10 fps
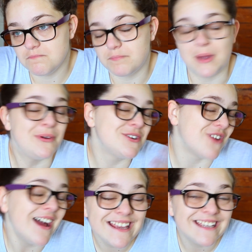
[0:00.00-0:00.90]
But we're
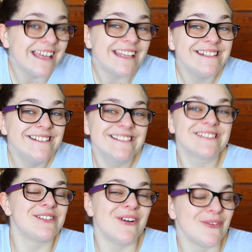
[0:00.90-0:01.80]
trying again,
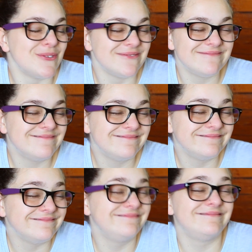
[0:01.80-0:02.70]
so
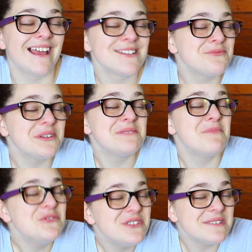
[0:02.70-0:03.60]
that's what's
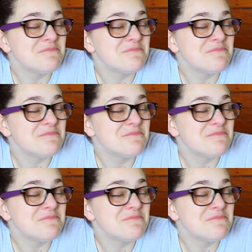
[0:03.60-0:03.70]
most